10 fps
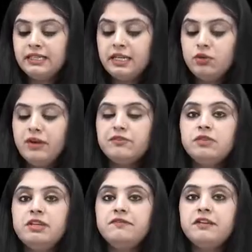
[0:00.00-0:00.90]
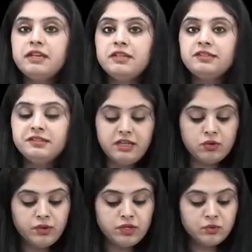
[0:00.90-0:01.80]
Then you have three fingers, they are
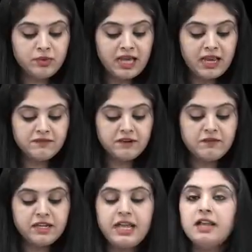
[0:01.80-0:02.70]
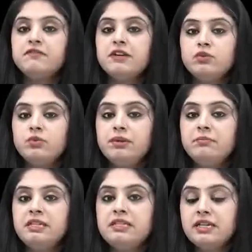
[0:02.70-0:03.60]
going to be alpha-1, alpha-2
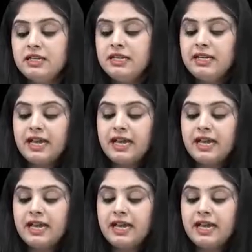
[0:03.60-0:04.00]
and beta.